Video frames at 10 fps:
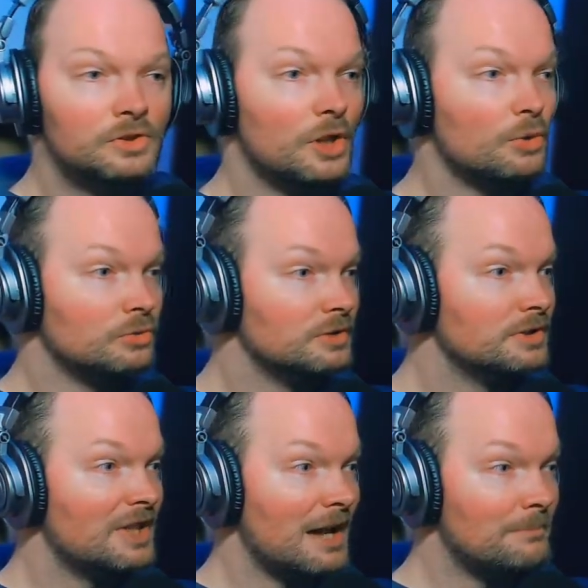Dude,
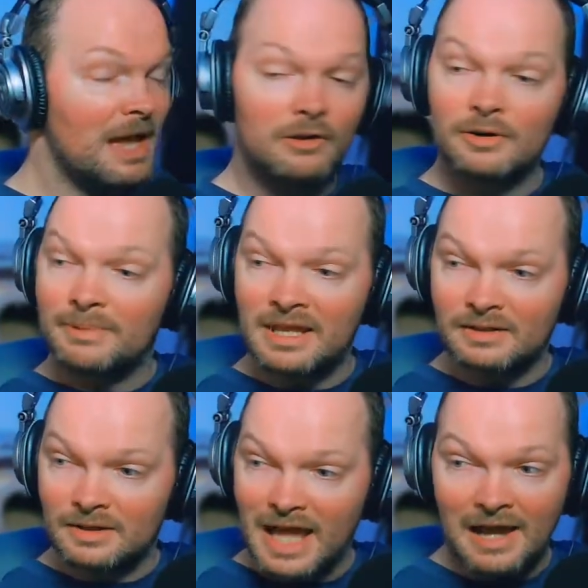that better have
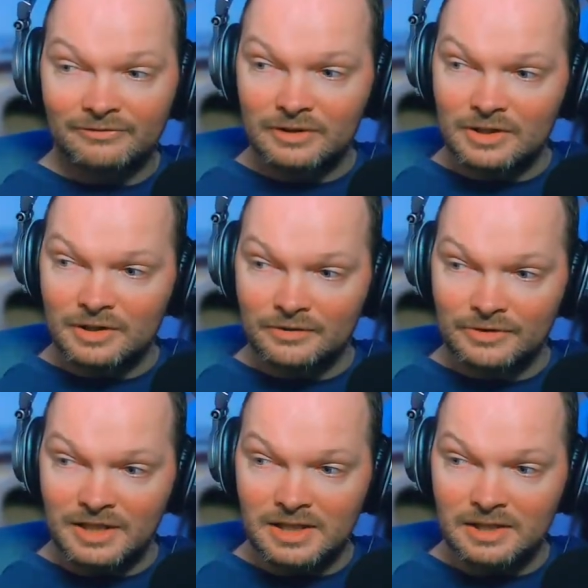been after
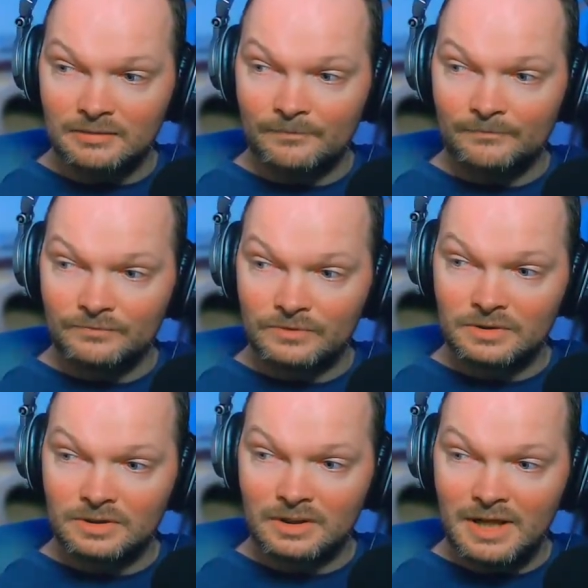the
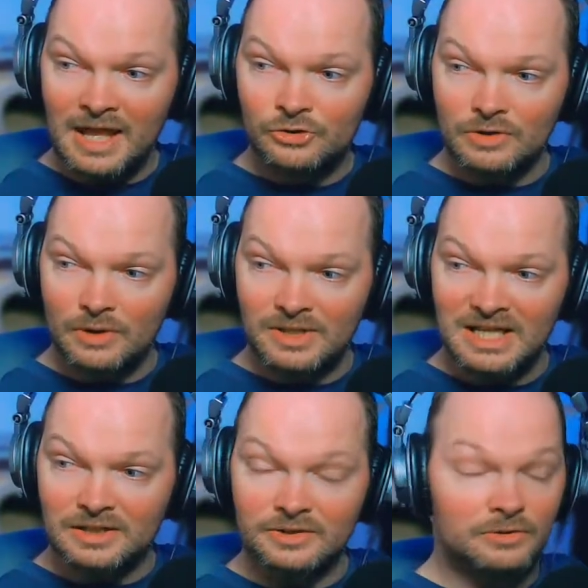intro
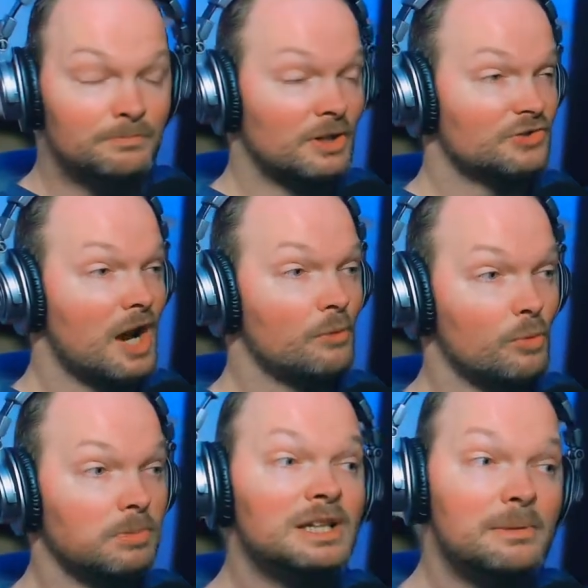needed because I
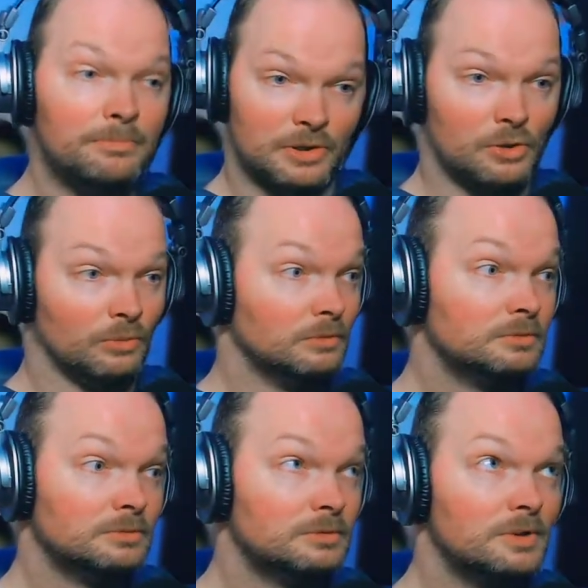will bleep you.
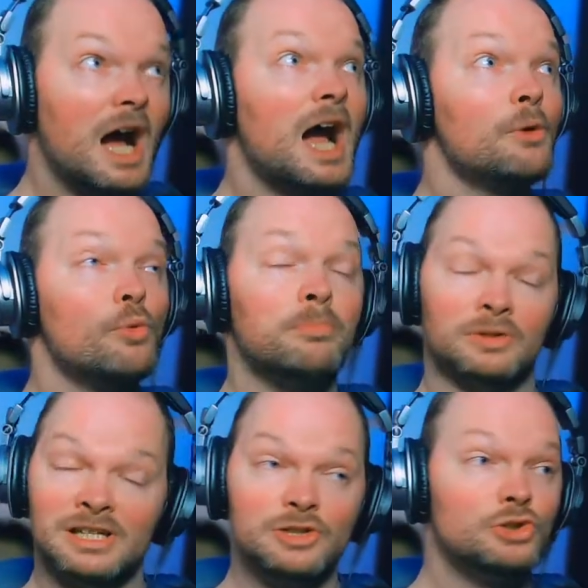I will
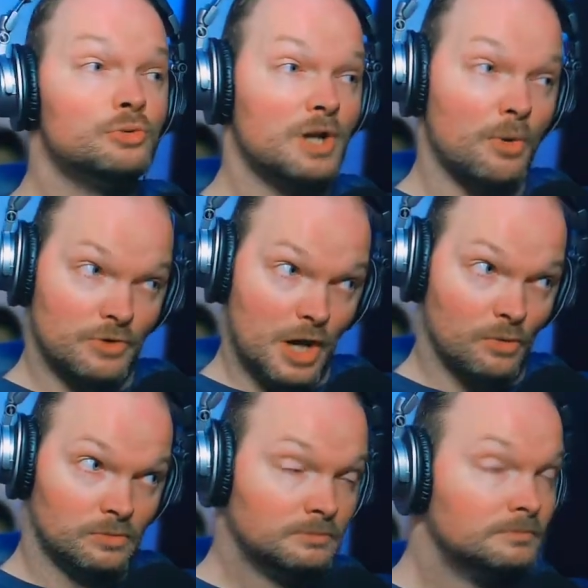bleep. You don't know.